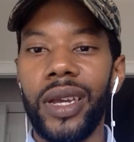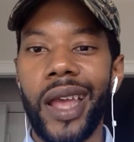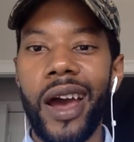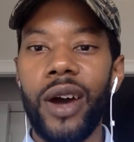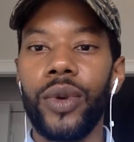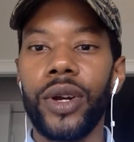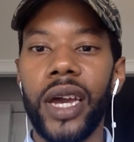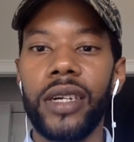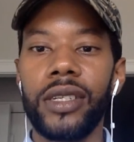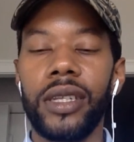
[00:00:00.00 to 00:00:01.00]
and how we're
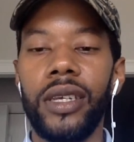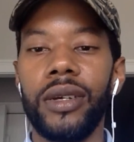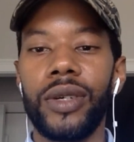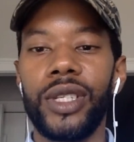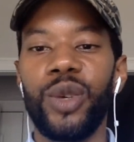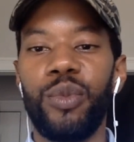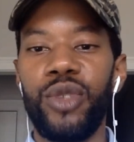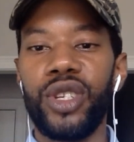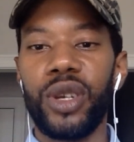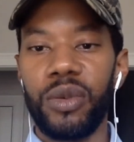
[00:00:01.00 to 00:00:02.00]
actually going
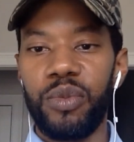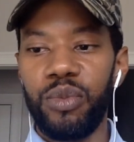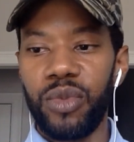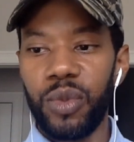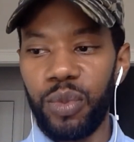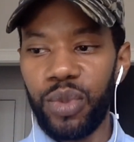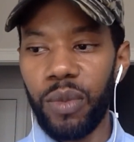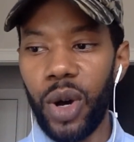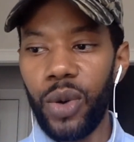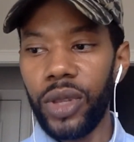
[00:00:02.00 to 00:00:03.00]
to
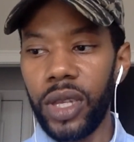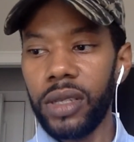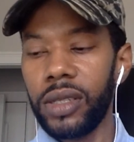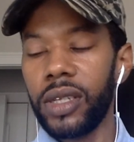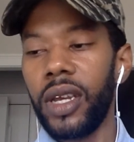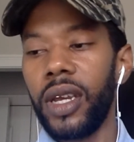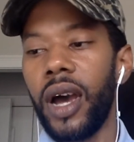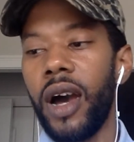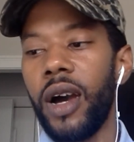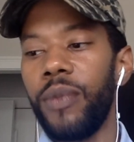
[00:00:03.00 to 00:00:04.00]
promote this,
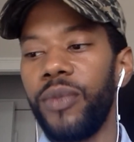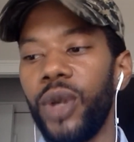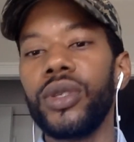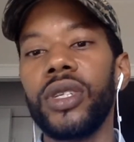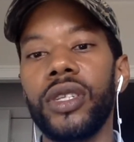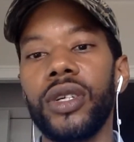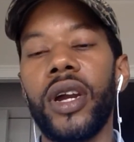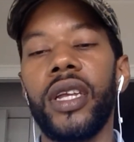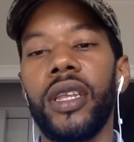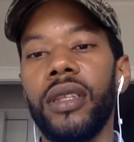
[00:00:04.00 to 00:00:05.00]
those are the
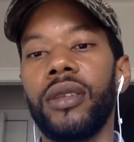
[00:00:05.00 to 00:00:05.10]
targeted